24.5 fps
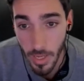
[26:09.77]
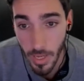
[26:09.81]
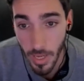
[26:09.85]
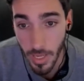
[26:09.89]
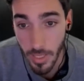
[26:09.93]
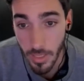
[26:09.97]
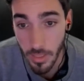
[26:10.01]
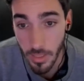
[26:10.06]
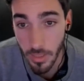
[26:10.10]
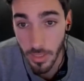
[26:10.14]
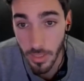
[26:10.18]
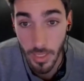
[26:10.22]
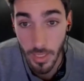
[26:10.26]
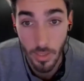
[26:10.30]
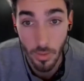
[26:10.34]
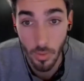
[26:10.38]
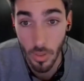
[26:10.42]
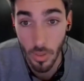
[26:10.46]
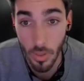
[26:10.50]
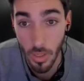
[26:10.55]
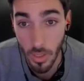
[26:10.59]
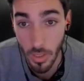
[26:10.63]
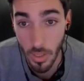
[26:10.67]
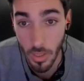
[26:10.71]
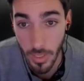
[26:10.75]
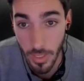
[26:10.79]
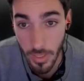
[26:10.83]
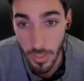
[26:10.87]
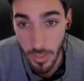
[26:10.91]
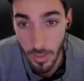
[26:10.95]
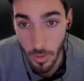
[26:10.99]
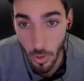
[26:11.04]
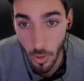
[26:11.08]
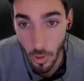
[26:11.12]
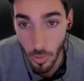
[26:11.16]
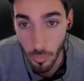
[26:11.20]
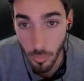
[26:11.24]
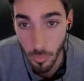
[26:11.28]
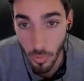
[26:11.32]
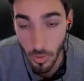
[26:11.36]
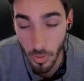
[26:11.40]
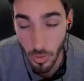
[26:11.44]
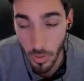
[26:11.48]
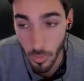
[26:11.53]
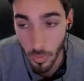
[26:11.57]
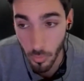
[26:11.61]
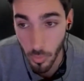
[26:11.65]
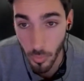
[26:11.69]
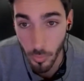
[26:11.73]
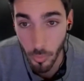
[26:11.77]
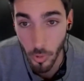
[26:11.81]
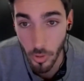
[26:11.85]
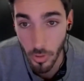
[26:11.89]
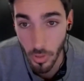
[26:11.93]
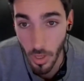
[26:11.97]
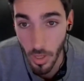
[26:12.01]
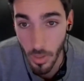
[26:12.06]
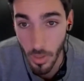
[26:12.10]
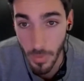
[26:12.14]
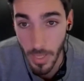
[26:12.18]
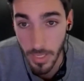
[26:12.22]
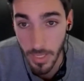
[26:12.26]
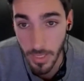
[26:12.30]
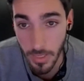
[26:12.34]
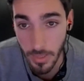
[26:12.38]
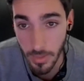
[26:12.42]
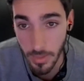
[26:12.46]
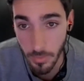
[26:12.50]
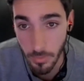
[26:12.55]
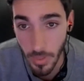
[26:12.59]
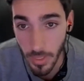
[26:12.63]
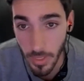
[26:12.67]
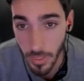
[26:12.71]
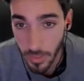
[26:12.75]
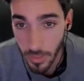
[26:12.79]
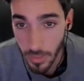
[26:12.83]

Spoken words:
and then get another report automatically, right?